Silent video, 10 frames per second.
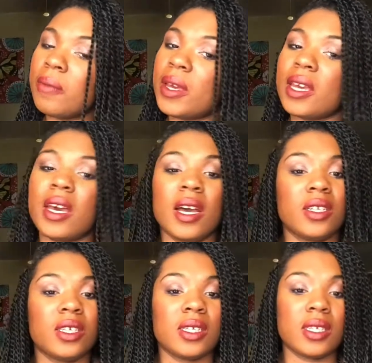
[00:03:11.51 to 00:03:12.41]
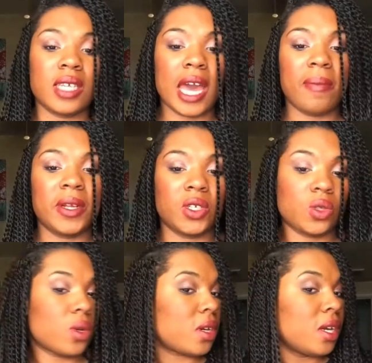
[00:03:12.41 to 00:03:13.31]
being cut just a tad bit
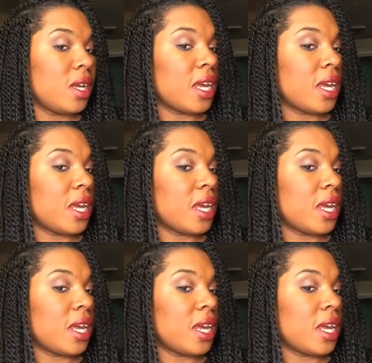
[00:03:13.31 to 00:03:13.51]
shorter.